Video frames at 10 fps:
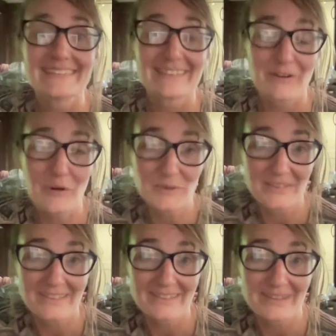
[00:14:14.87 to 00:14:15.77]

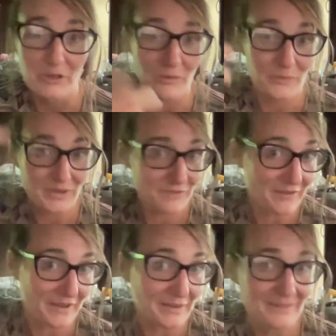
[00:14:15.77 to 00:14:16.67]
holding, with a
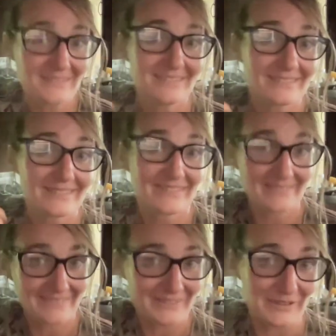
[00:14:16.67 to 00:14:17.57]
veil,
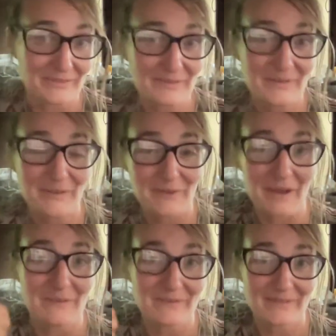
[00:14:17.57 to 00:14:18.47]

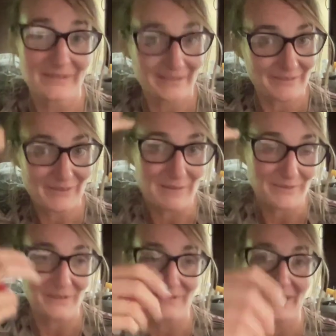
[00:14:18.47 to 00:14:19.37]
around, wrapped
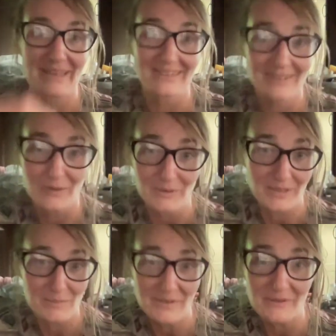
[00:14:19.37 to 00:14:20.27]
on, and
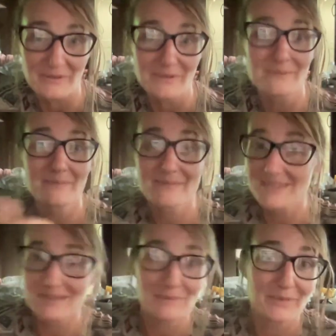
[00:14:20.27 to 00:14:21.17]
holding a mirror.
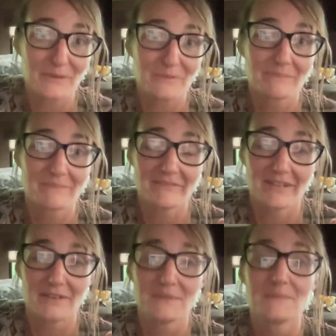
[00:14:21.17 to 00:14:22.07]
It's the mirrored
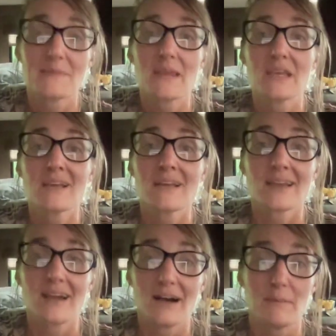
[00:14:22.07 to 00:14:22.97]
veil.
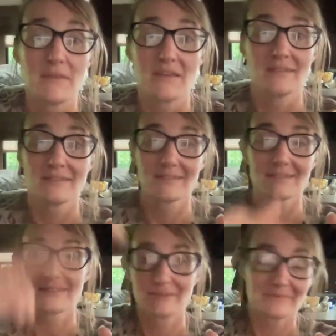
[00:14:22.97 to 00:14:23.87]
And then
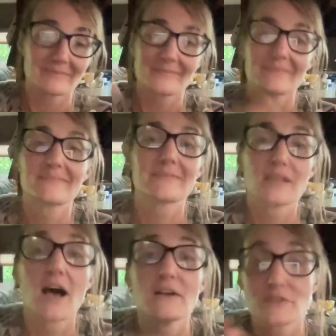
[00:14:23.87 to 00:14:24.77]

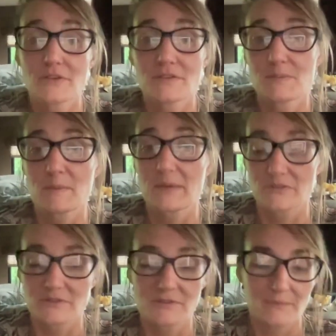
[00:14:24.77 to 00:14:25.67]
I'll show you some
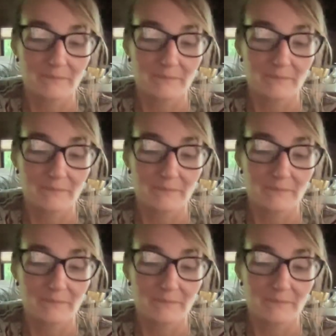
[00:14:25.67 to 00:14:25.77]
pictures.